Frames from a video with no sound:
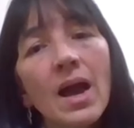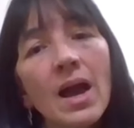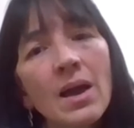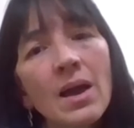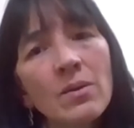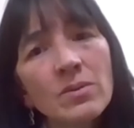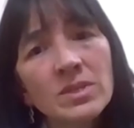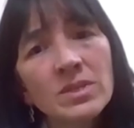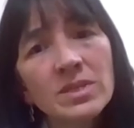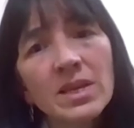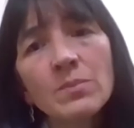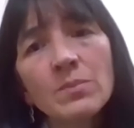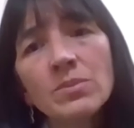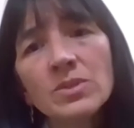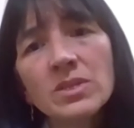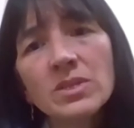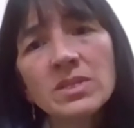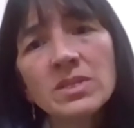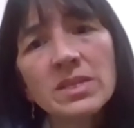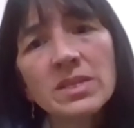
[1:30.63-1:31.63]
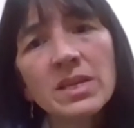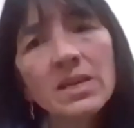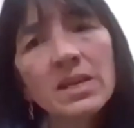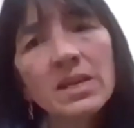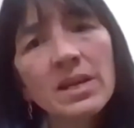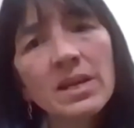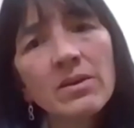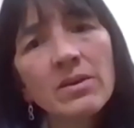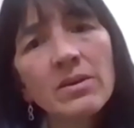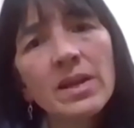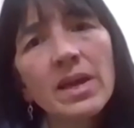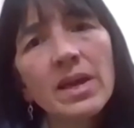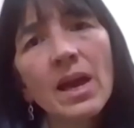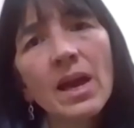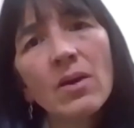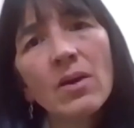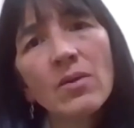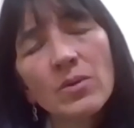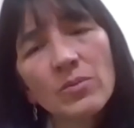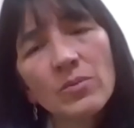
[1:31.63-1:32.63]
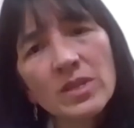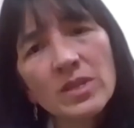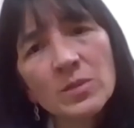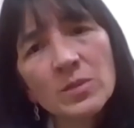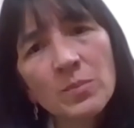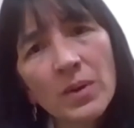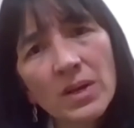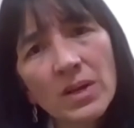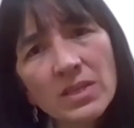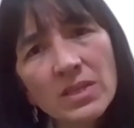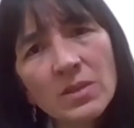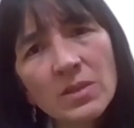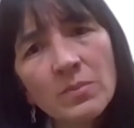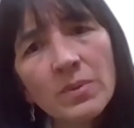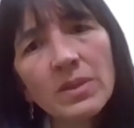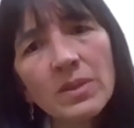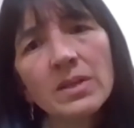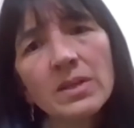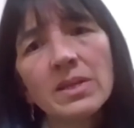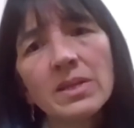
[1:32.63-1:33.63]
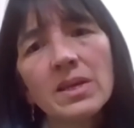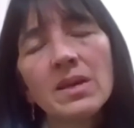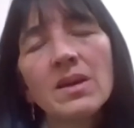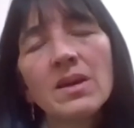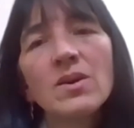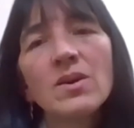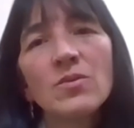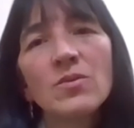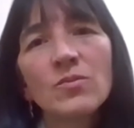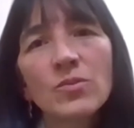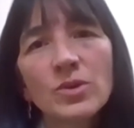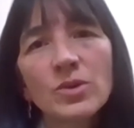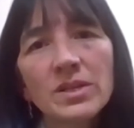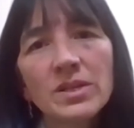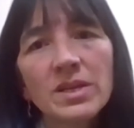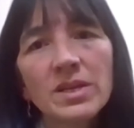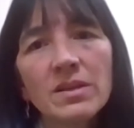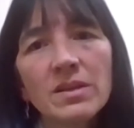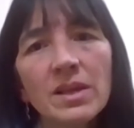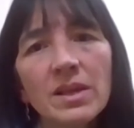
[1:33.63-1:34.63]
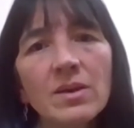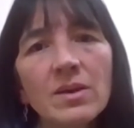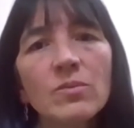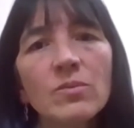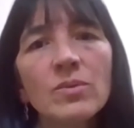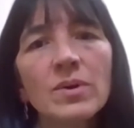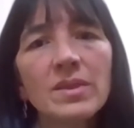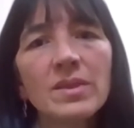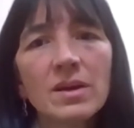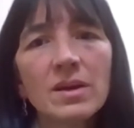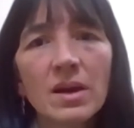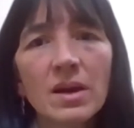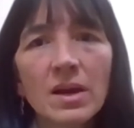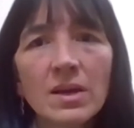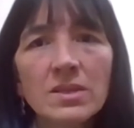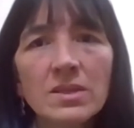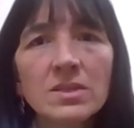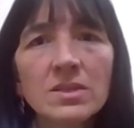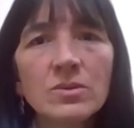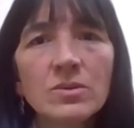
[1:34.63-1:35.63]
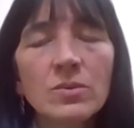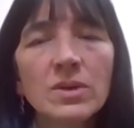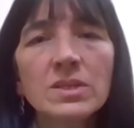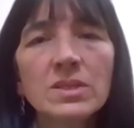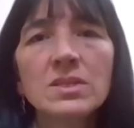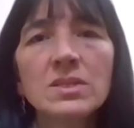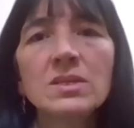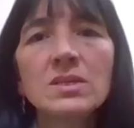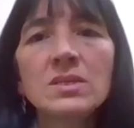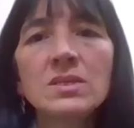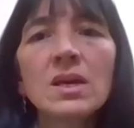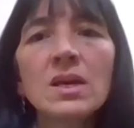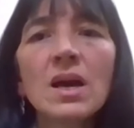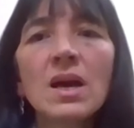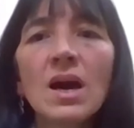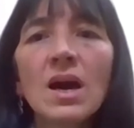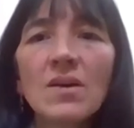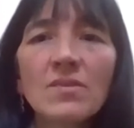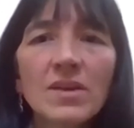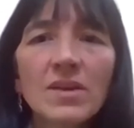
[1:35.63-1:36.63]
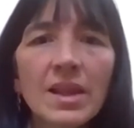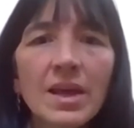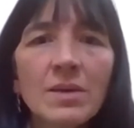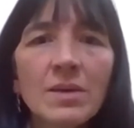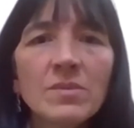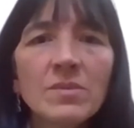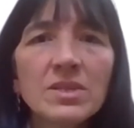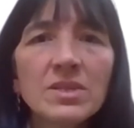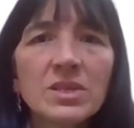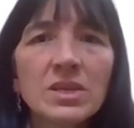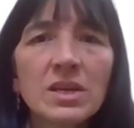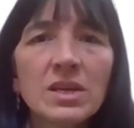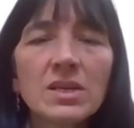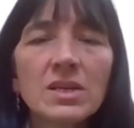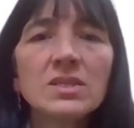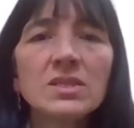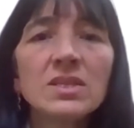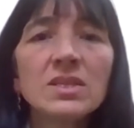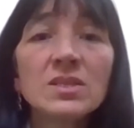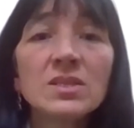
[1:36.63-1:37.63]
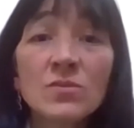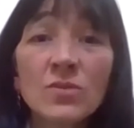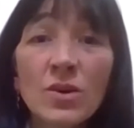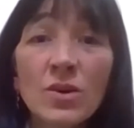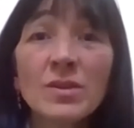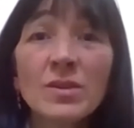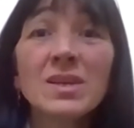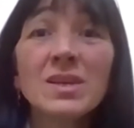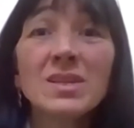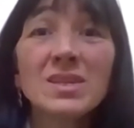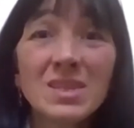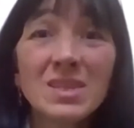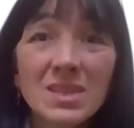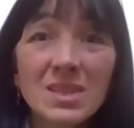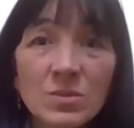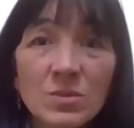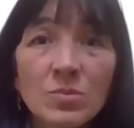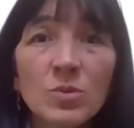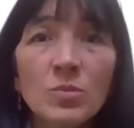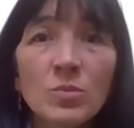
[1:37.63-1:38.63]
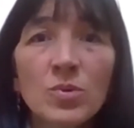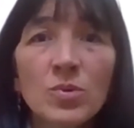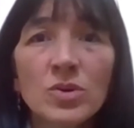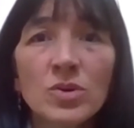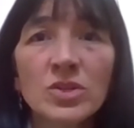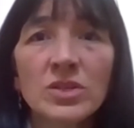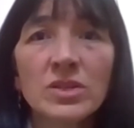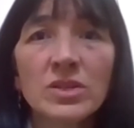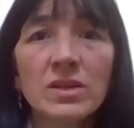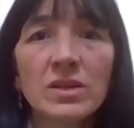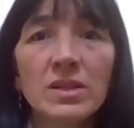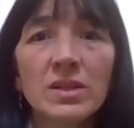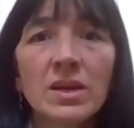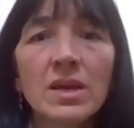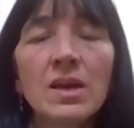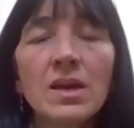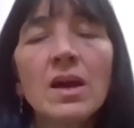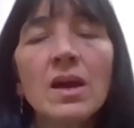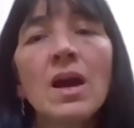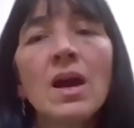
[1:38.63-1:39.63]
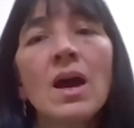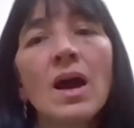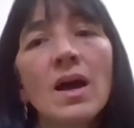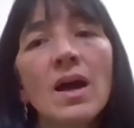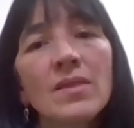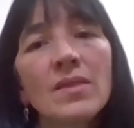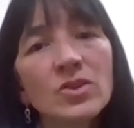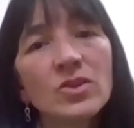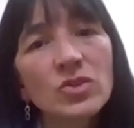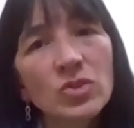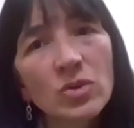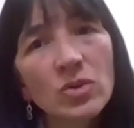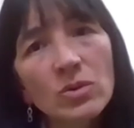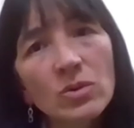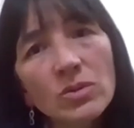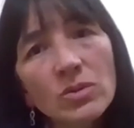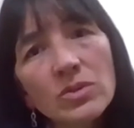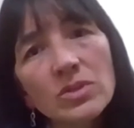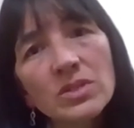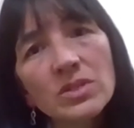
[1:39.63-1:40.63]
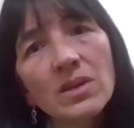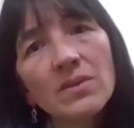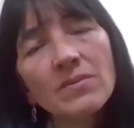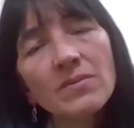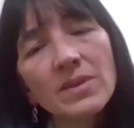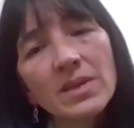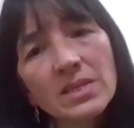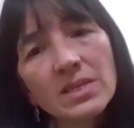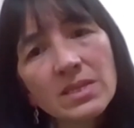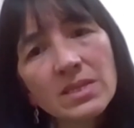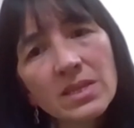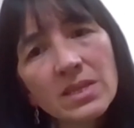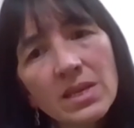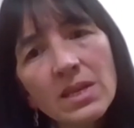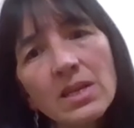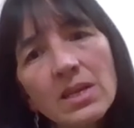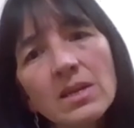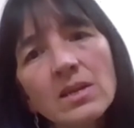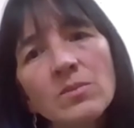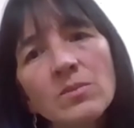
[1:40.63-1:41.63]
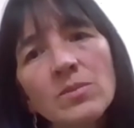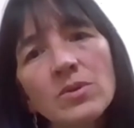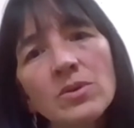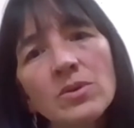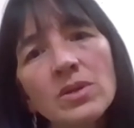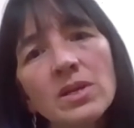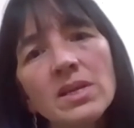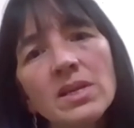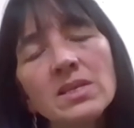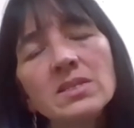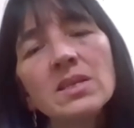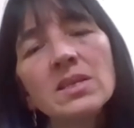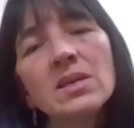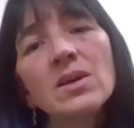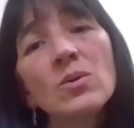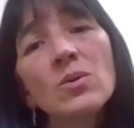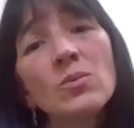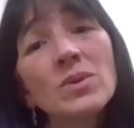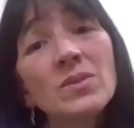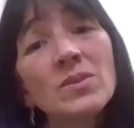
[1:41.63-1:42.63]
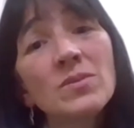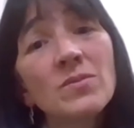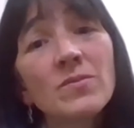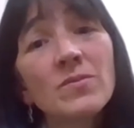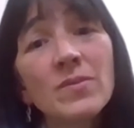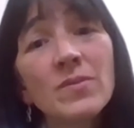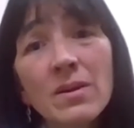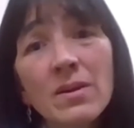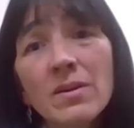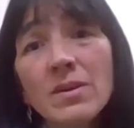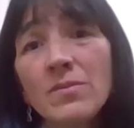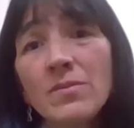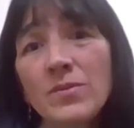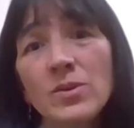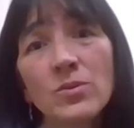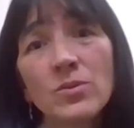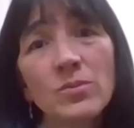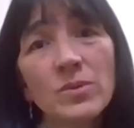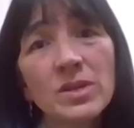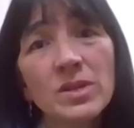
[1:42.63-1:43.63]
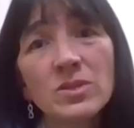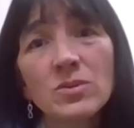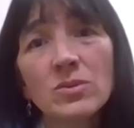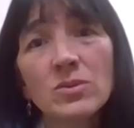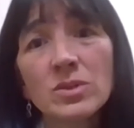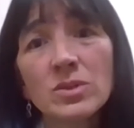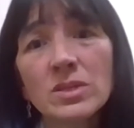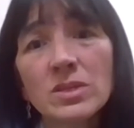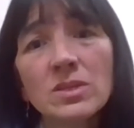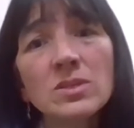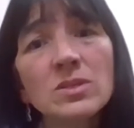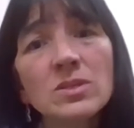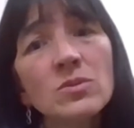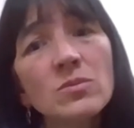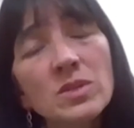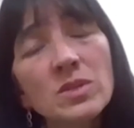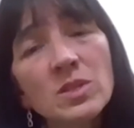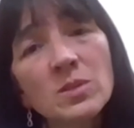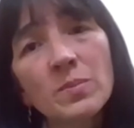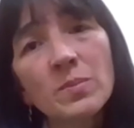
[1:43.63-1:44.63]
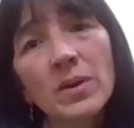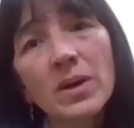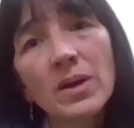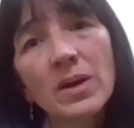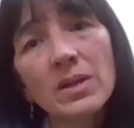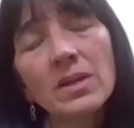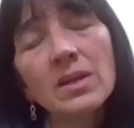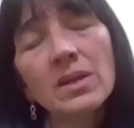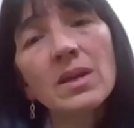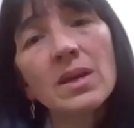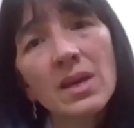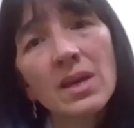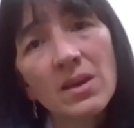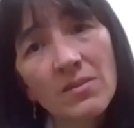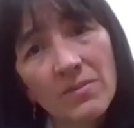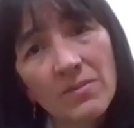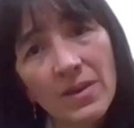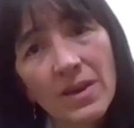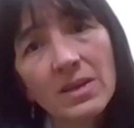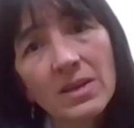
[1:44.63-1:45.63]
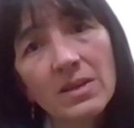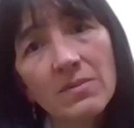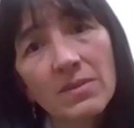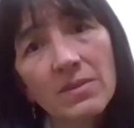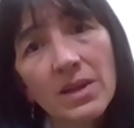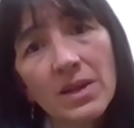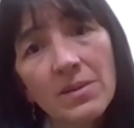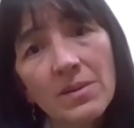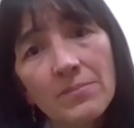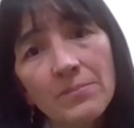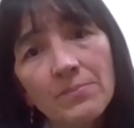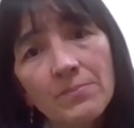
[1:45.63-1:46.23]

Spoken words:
I was able to see clearly how the responsibility for dealing with the consequences of climate change is falling disproportionately on the shoulders of these needy communities with very few resources to respond effectively.